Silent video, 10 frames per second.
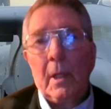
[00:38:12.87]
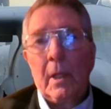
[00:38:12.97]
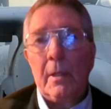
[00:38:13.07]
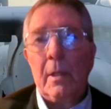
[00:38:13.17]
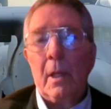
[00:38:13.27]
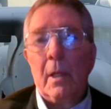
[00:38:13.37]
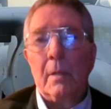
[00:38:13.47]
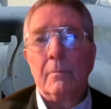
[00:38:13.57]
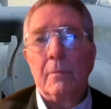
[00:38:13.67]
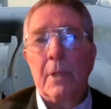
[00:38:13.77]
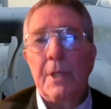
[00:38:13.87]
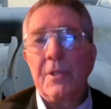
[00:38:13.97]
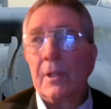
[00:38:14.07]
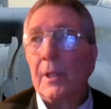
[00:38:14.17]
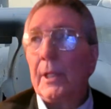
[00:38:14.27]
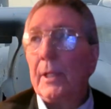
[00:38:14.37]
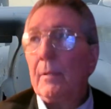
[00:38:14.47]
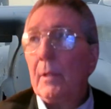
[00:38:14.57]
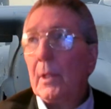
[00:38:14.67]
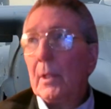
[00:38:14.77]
And uh, recently,